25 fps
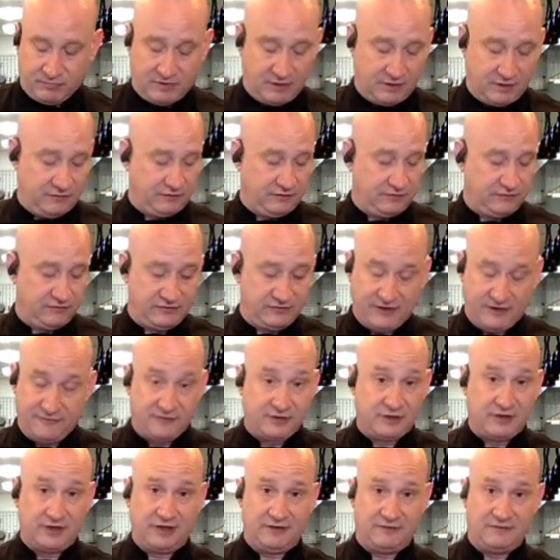This is
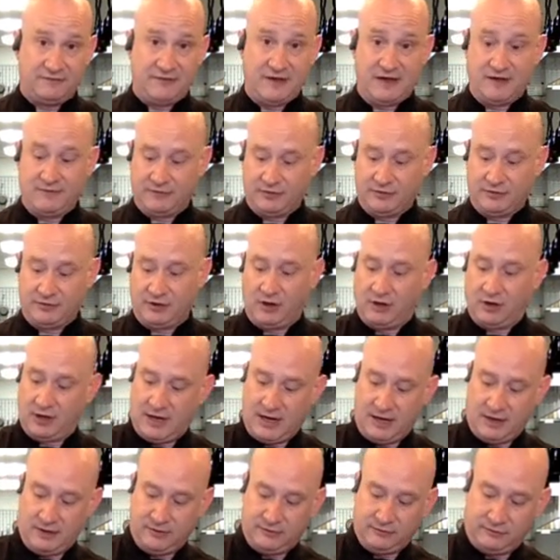definitely a favorite in our
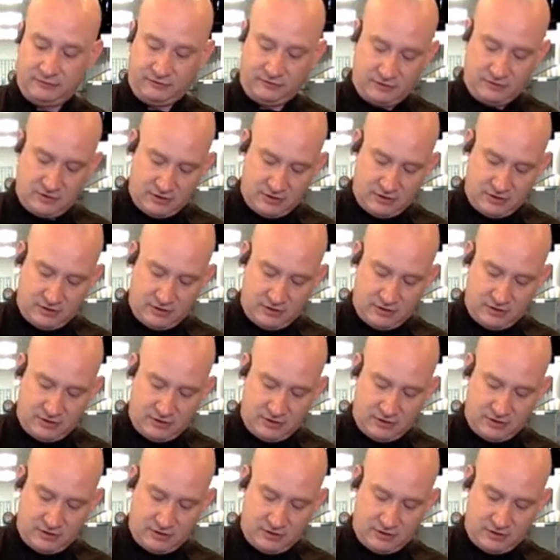house.